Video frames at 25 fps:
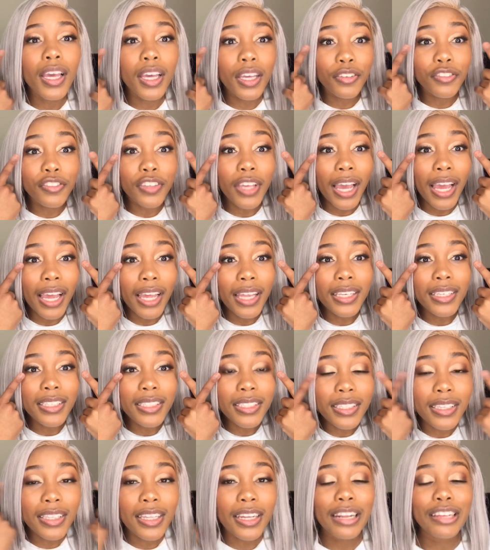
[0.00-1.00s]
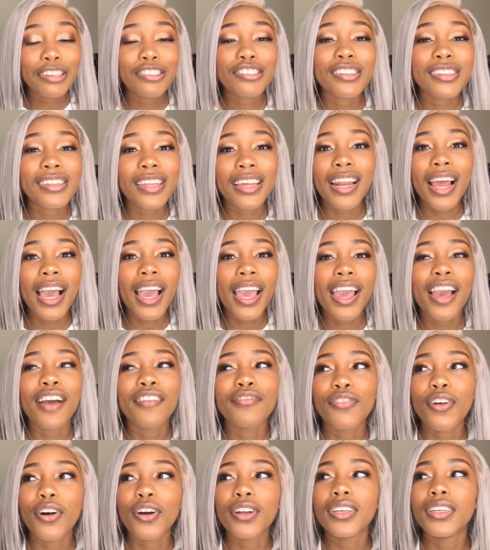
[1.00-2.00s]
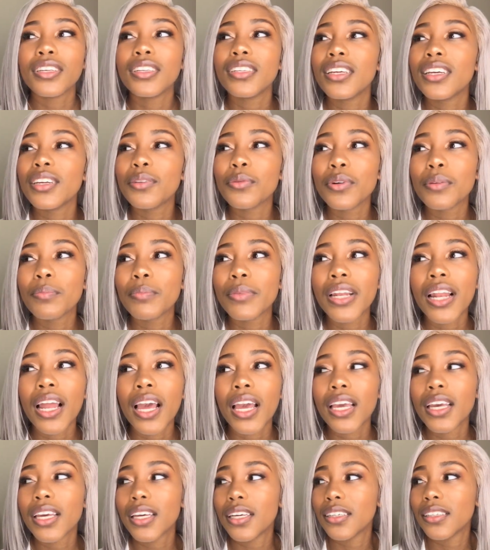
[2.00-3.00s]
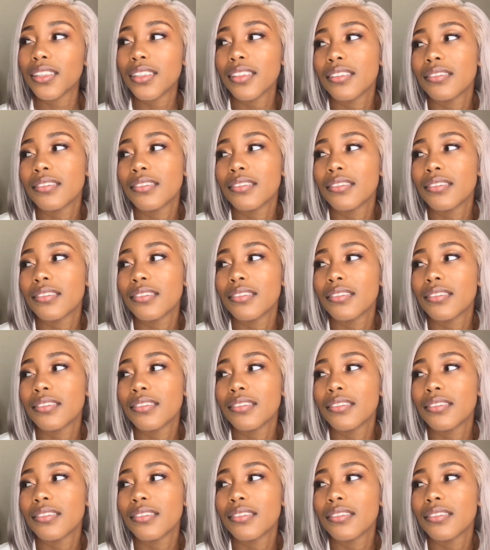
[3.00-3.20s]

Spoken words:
if she had the lashes that I have on. It would be like